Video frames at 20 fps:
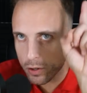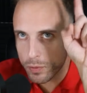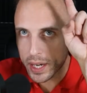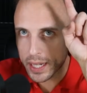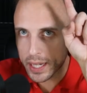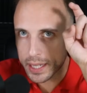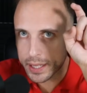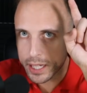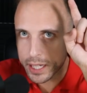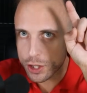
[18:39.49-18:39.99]

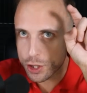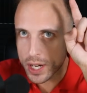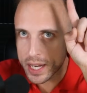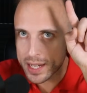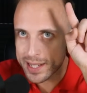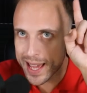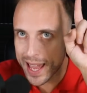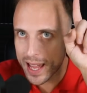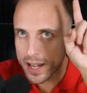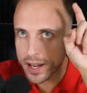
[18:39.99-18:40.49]
recognition
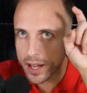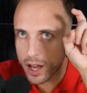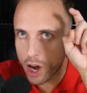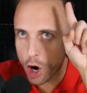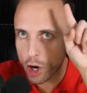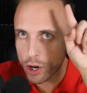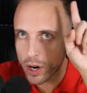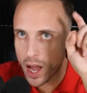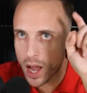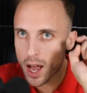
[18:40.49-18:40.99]
antenna
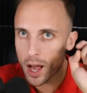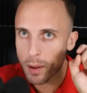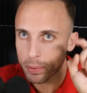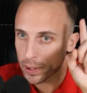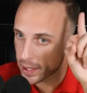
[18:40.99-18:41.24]
are up.